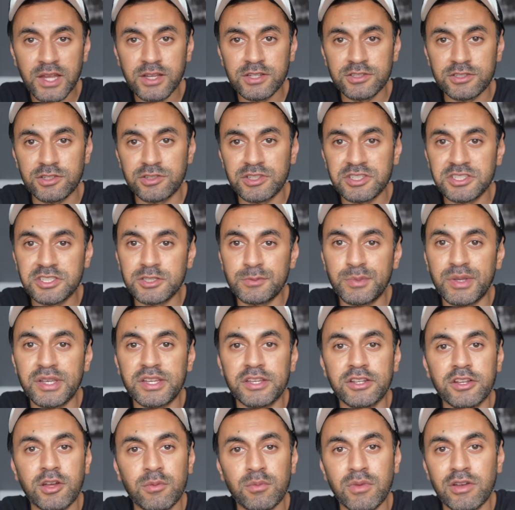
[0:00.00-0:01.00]
so this is
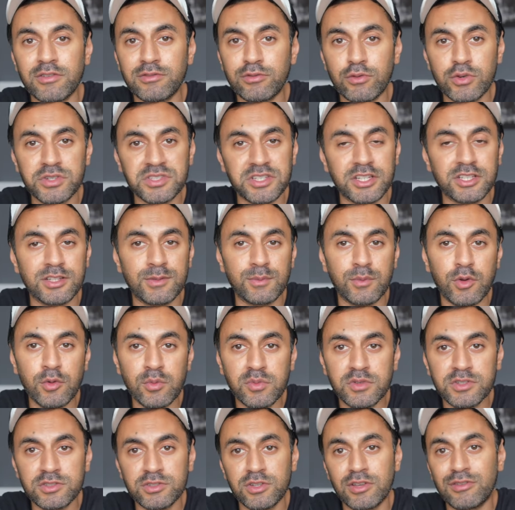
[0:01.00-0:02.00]
picking up my voice at the
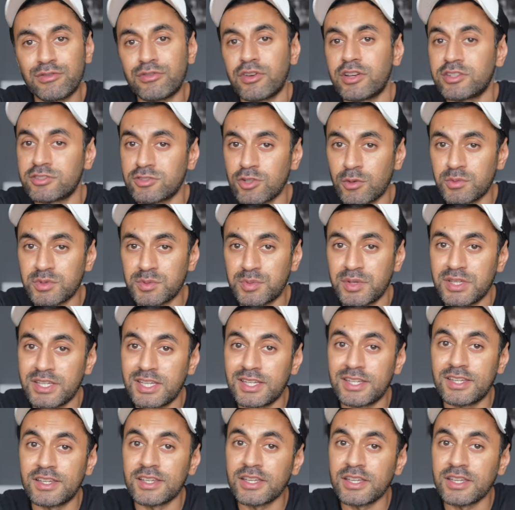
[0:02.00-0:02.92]
moment so if I stop speaking